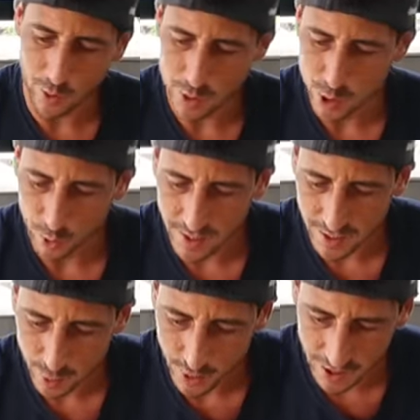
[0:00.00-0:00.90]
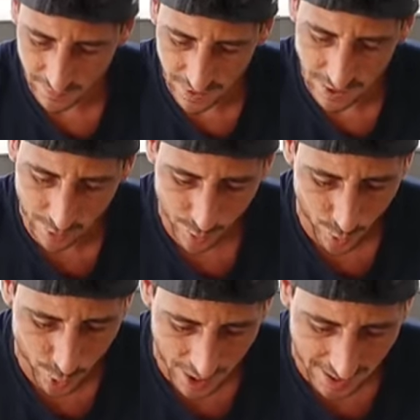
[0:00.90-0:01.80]
go enjoy yesterday's video.
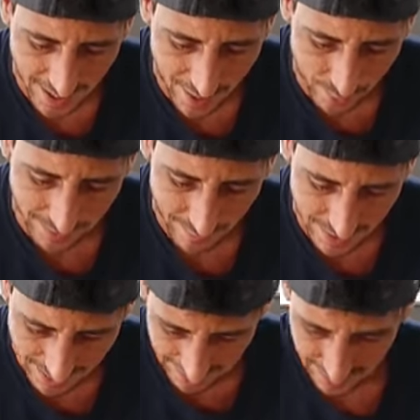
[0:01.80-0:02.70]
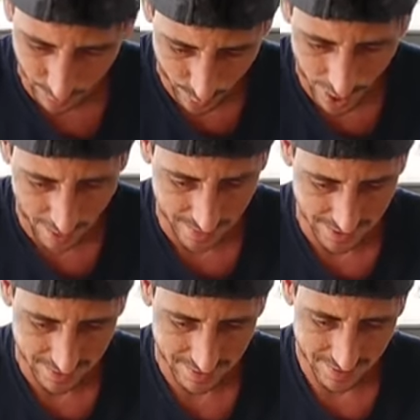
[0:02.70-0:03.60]
Go check it out. Leave me a nice little
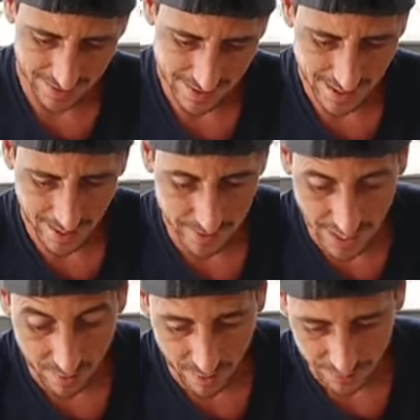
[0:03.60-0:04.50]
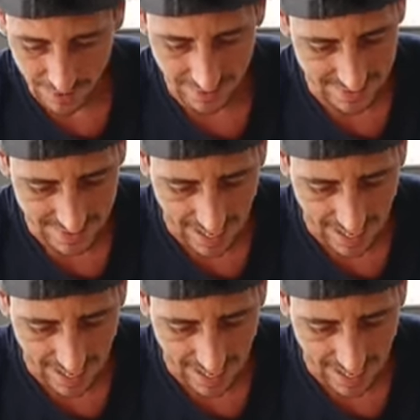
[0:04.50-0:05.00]
comment. I mean, how often does